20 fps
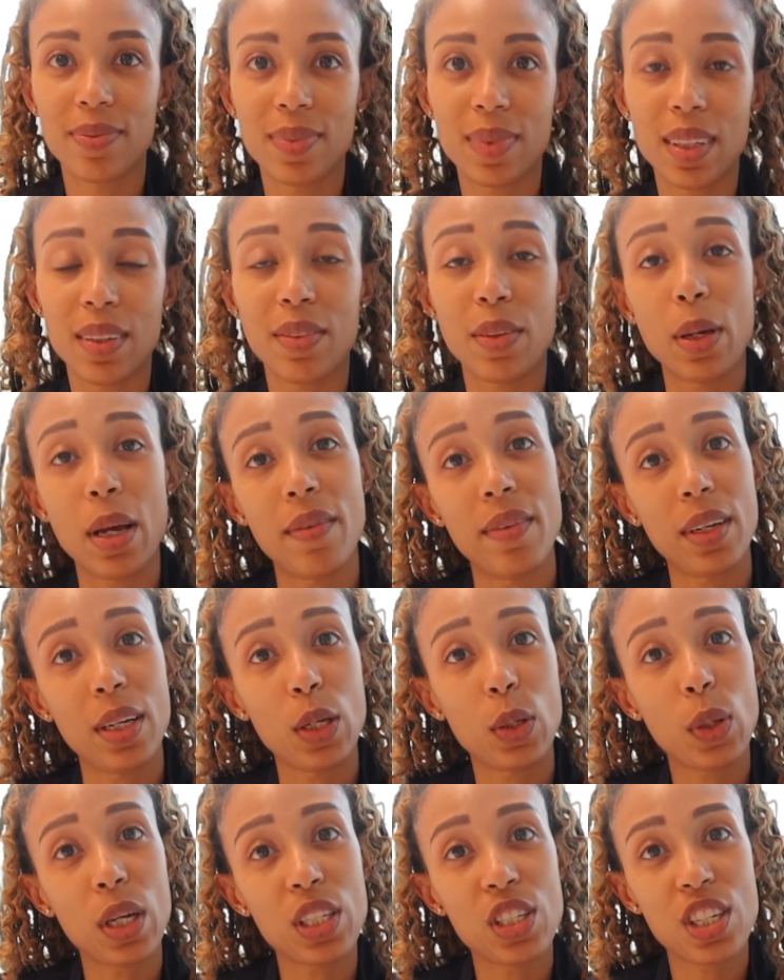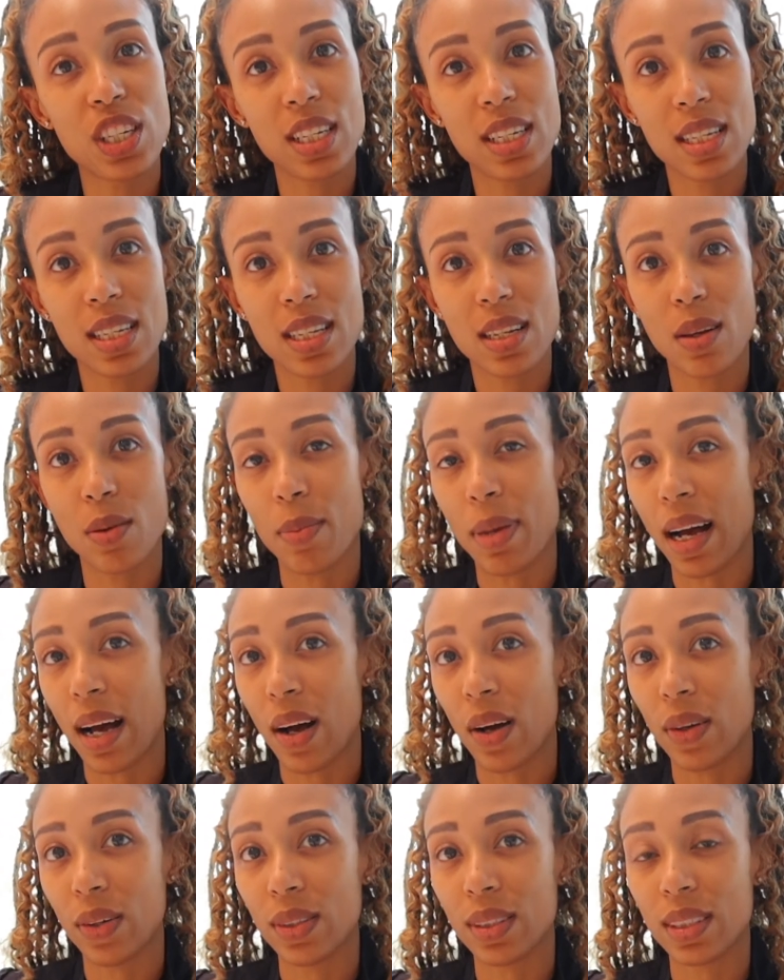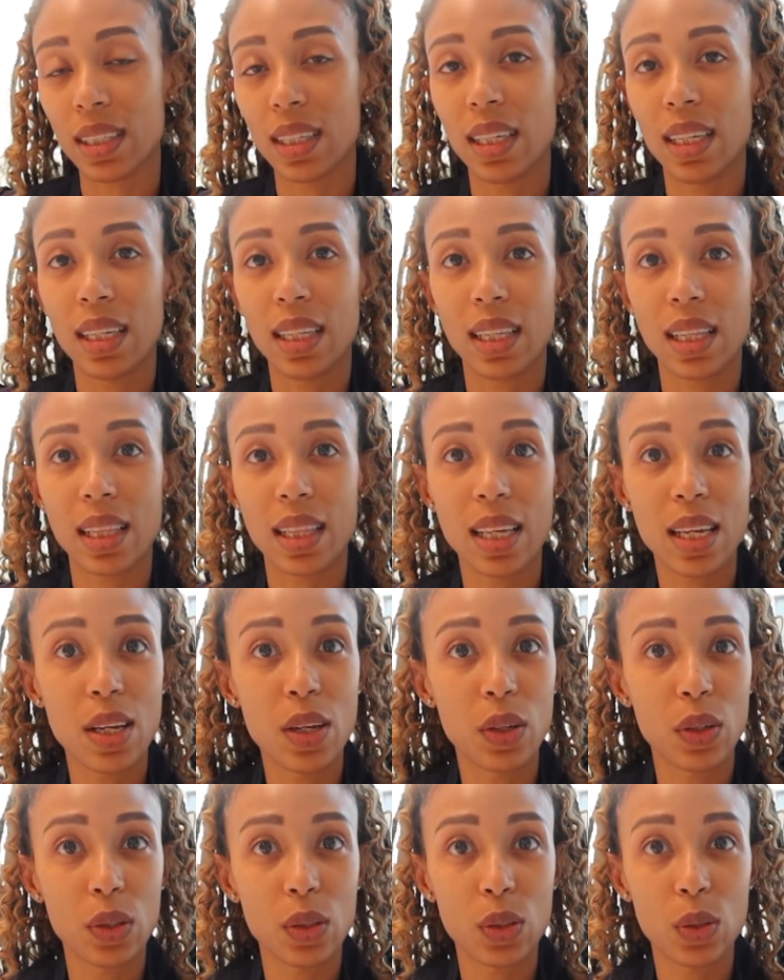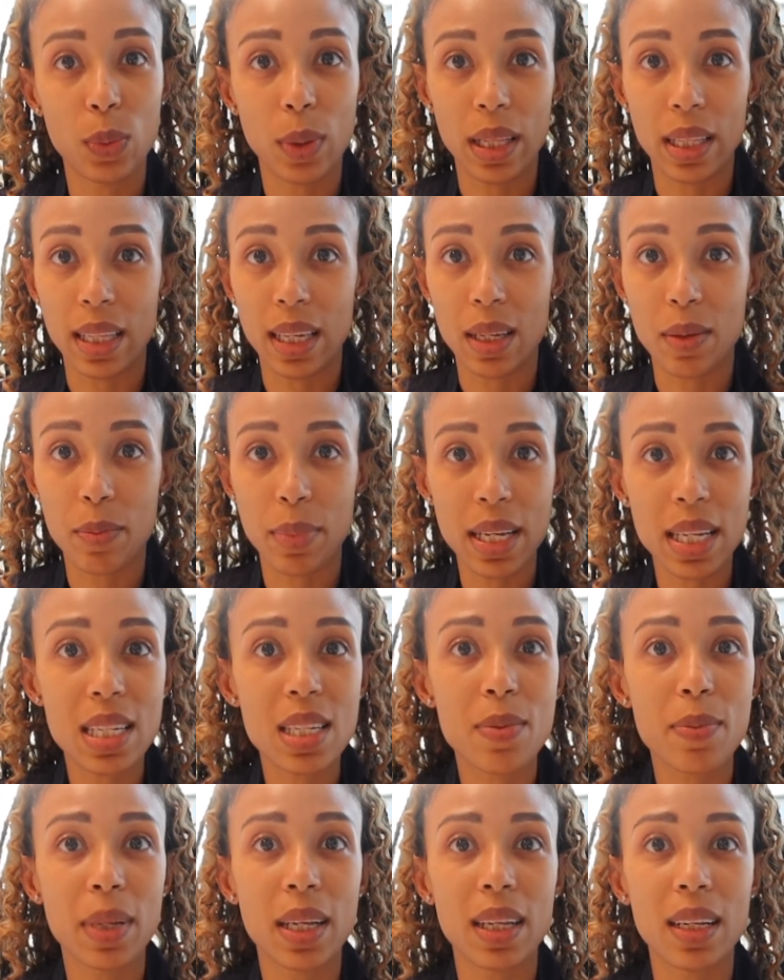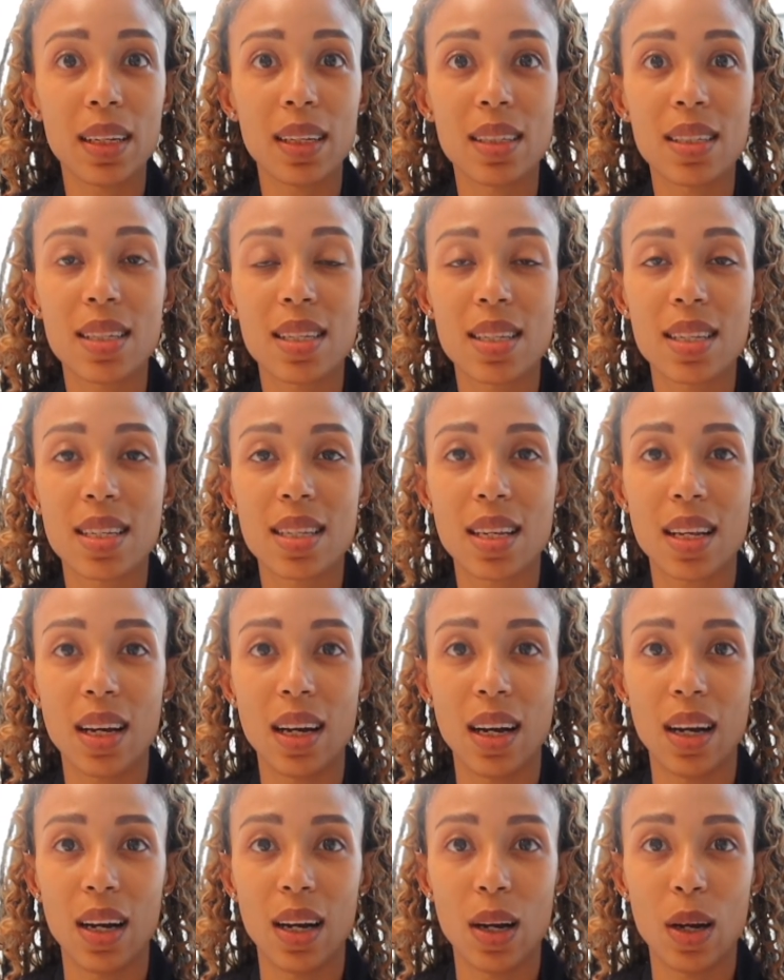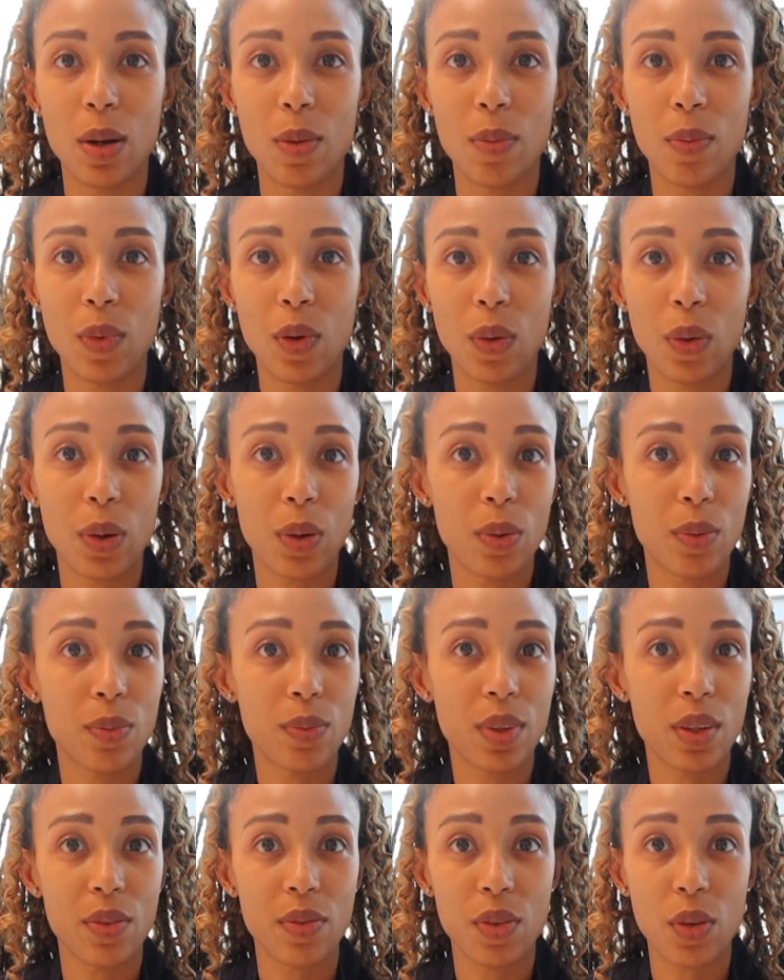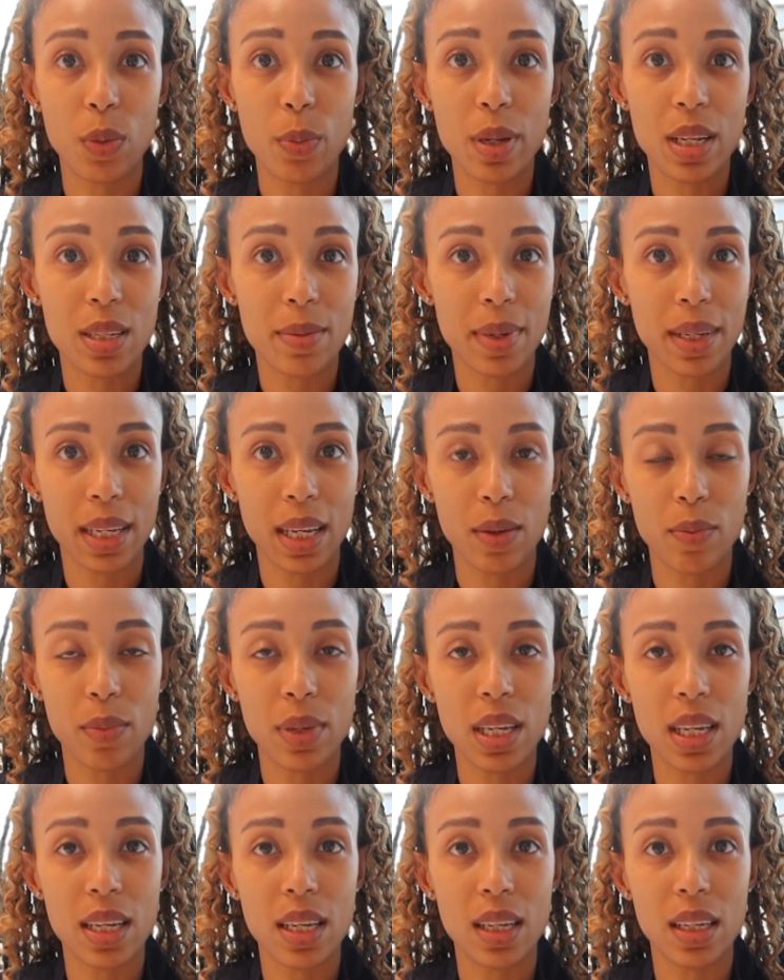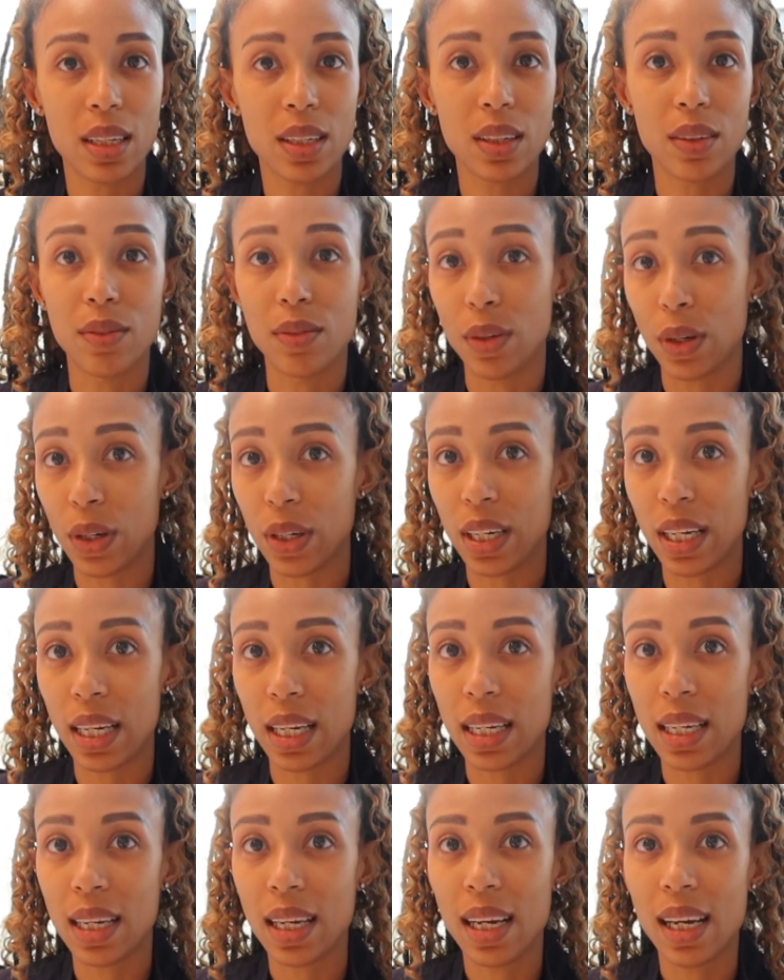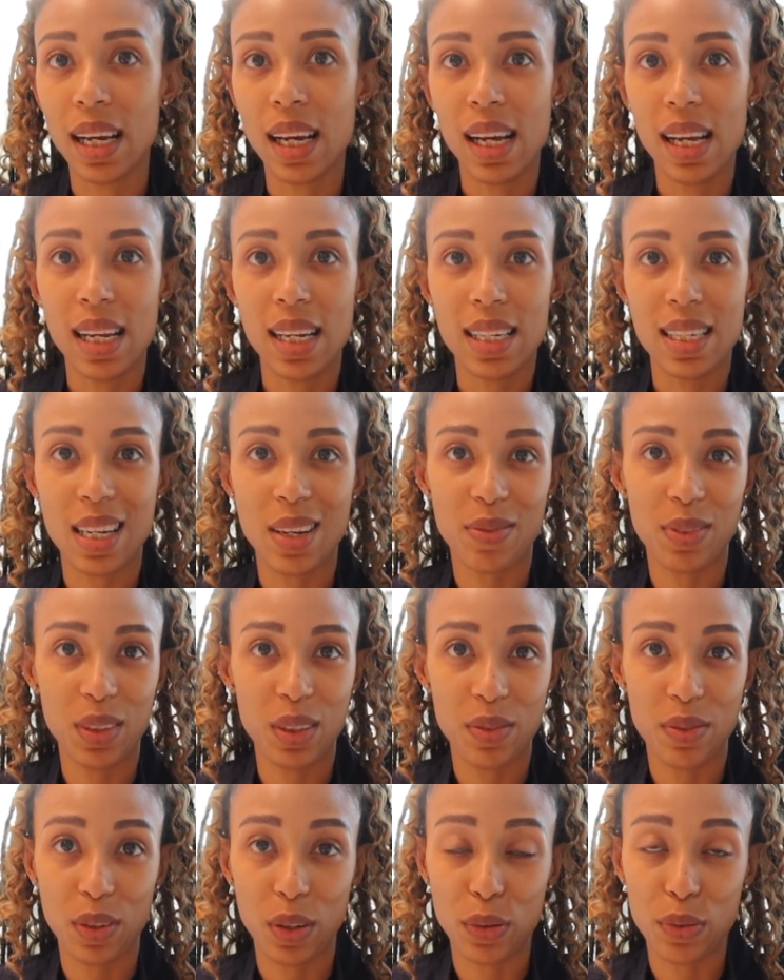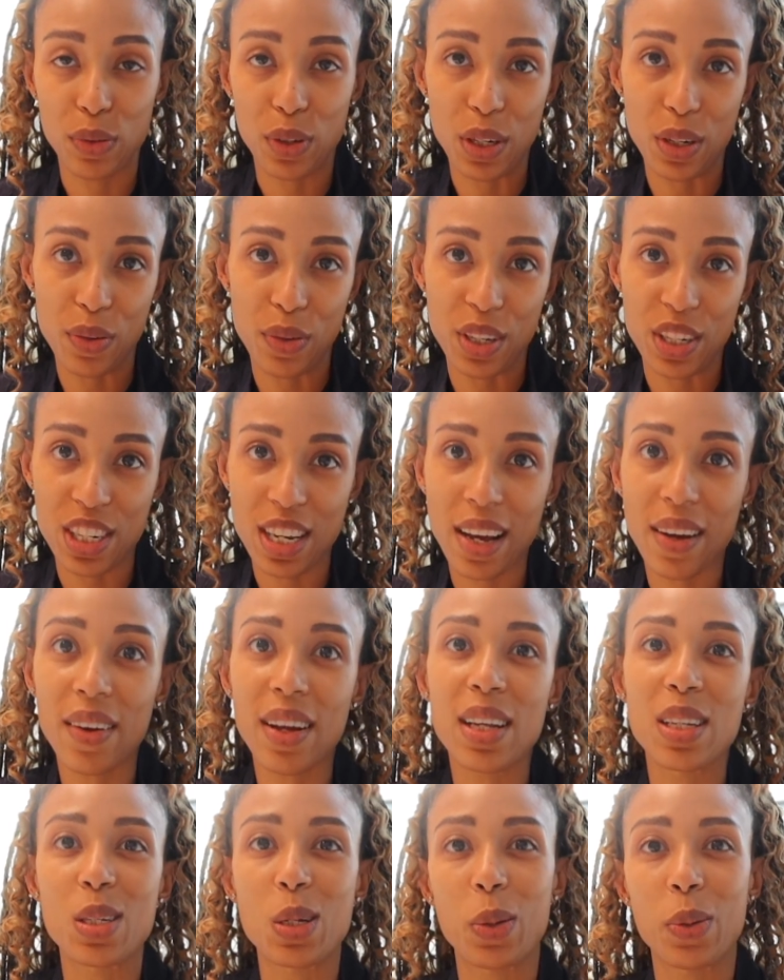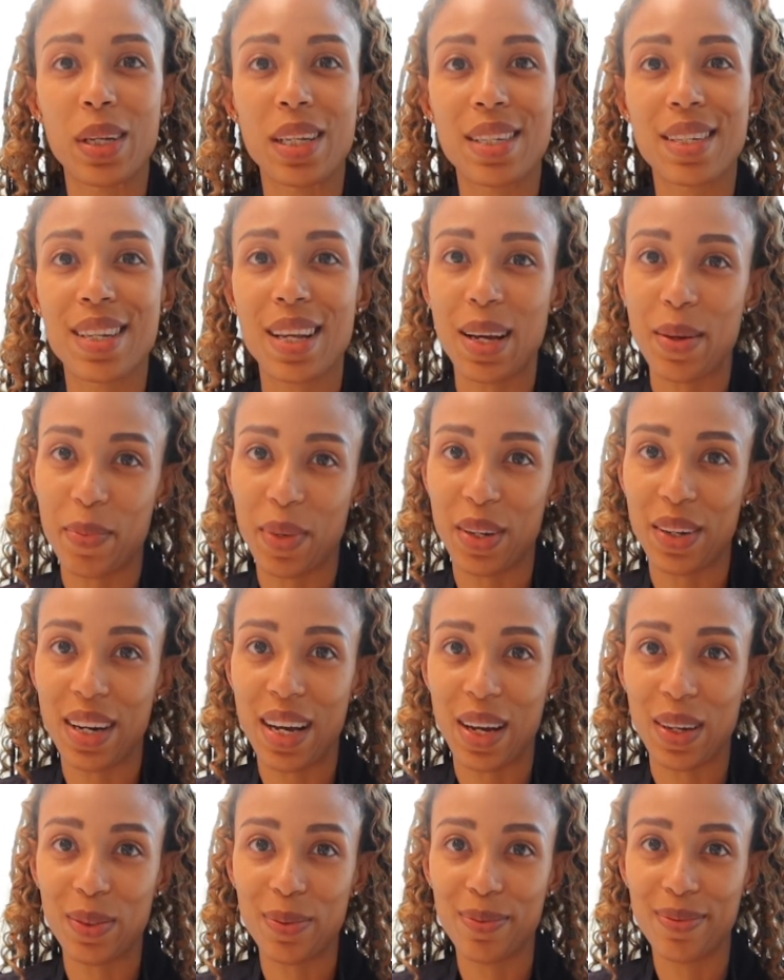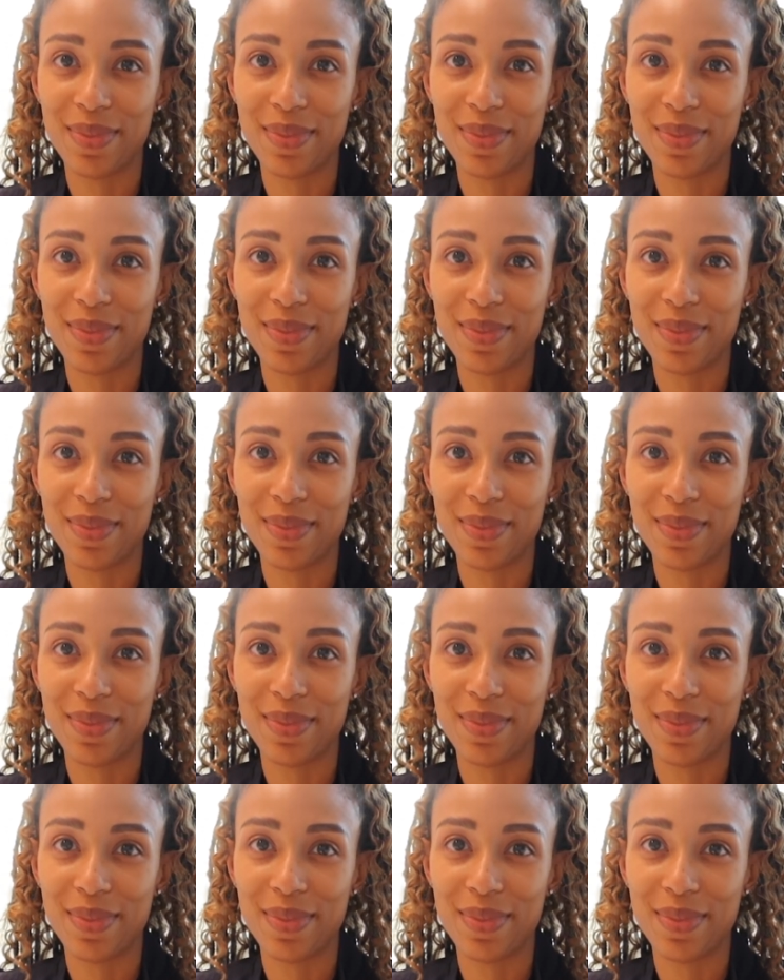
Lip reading: If you have any questions about legal dwelling basements, or if your basement can be converted, definitely feel free to reach out. As always, I'm here to help.